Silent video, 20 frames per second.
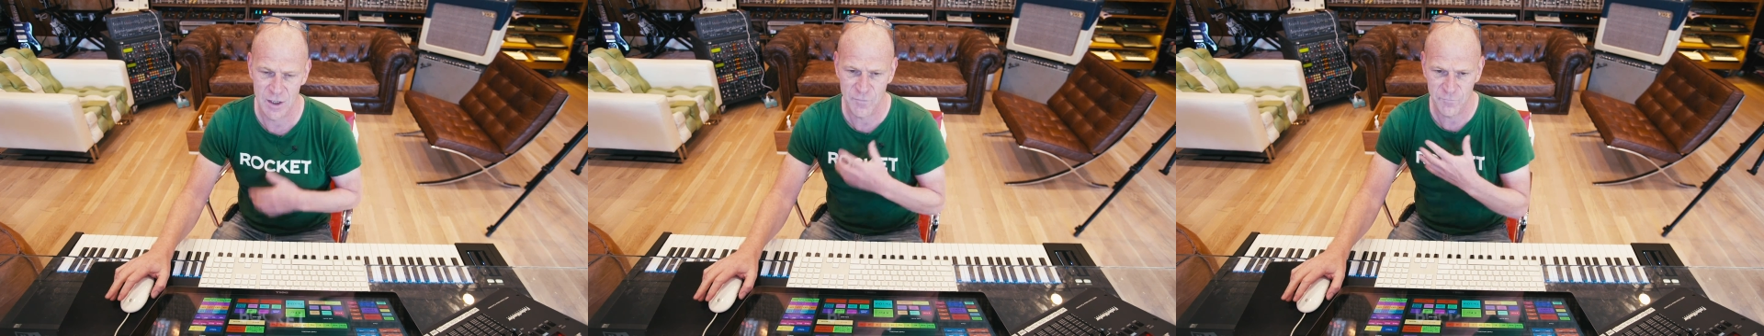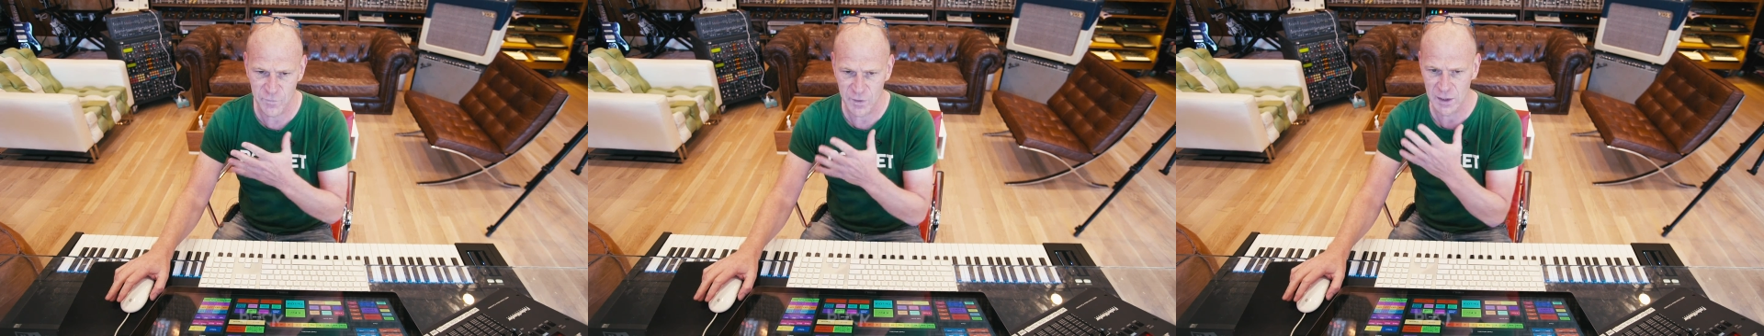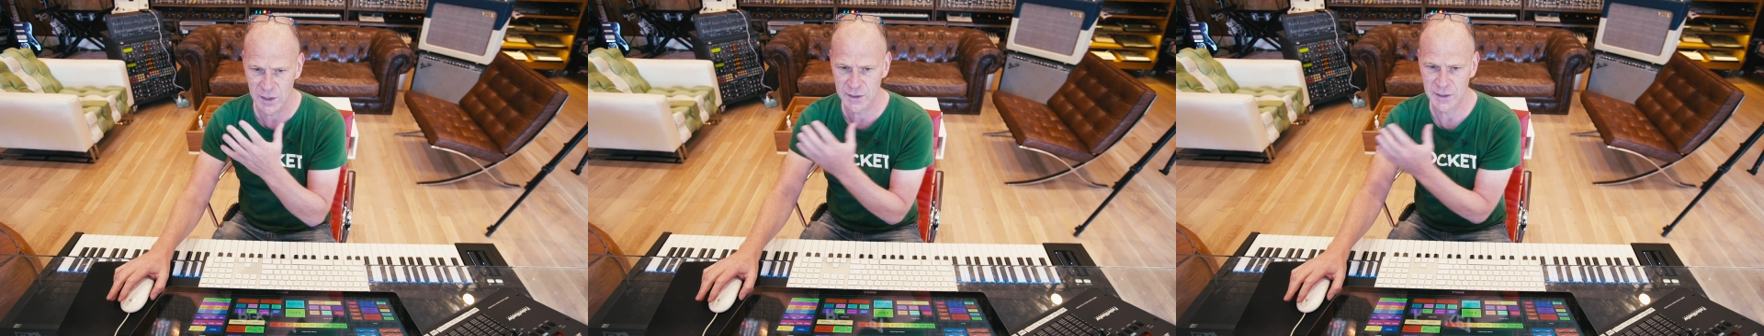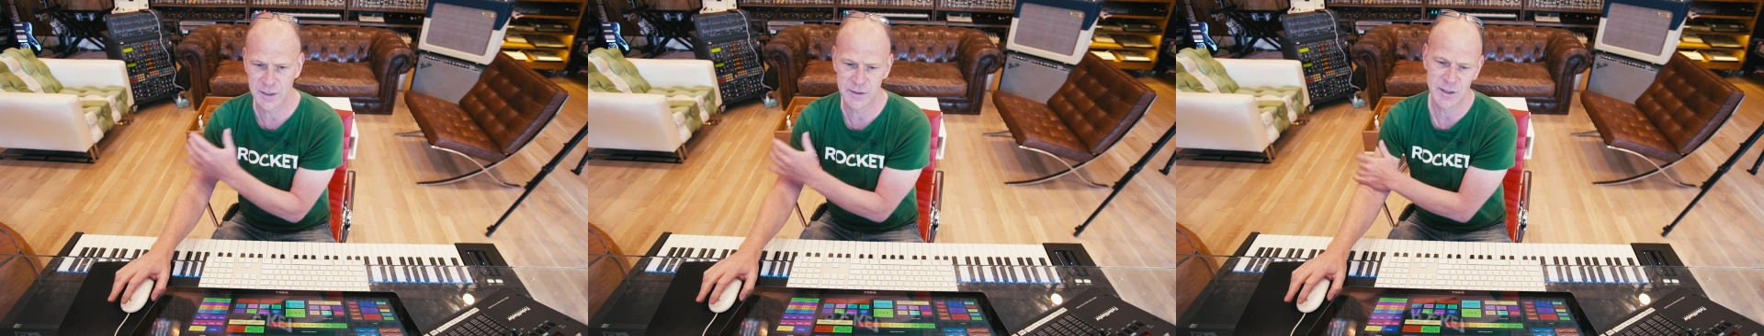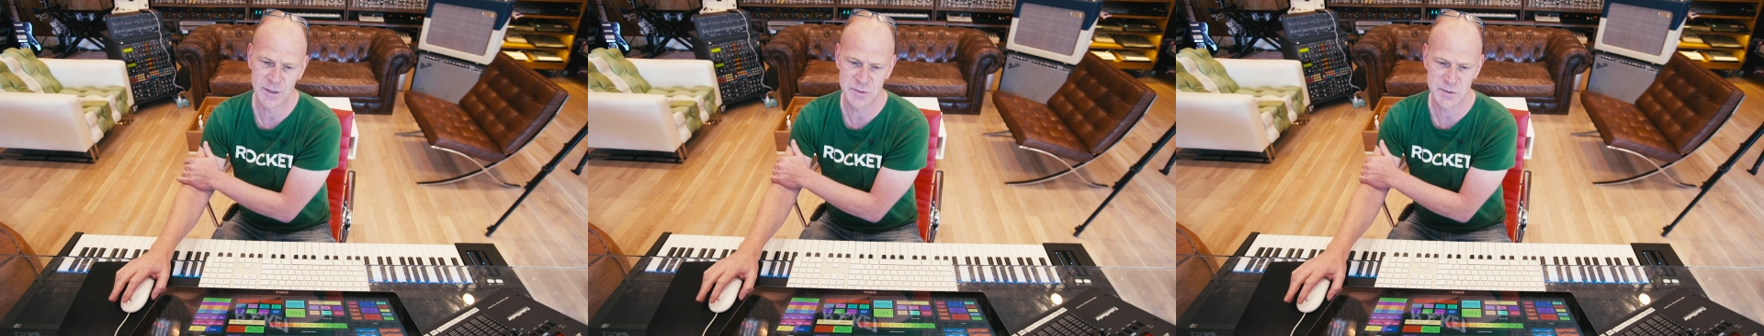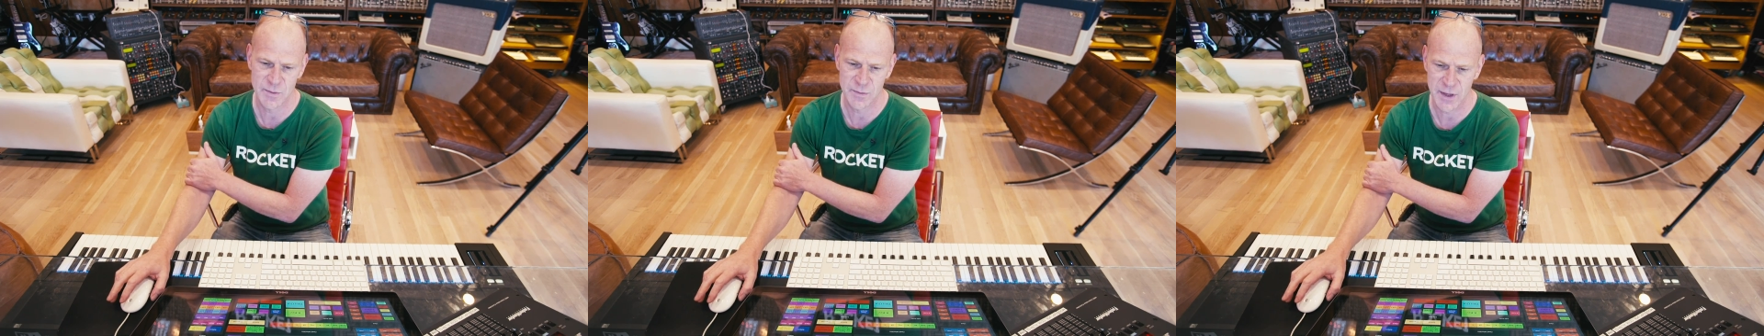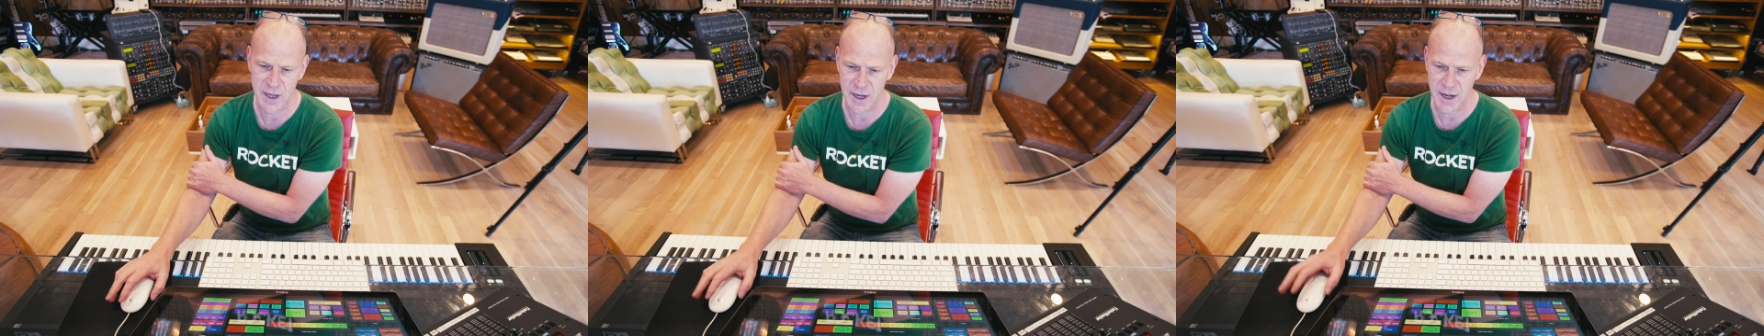feeling that
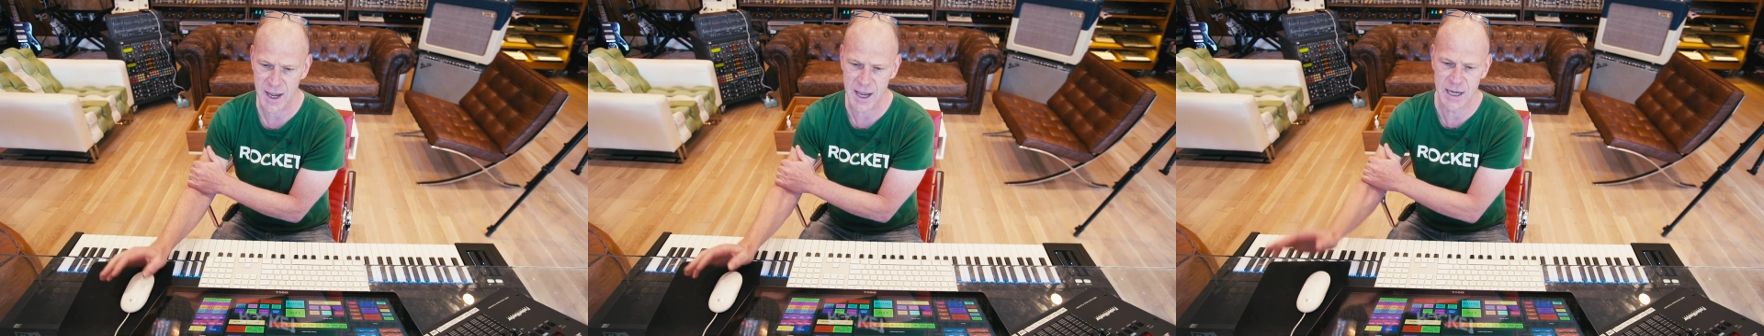comes with that.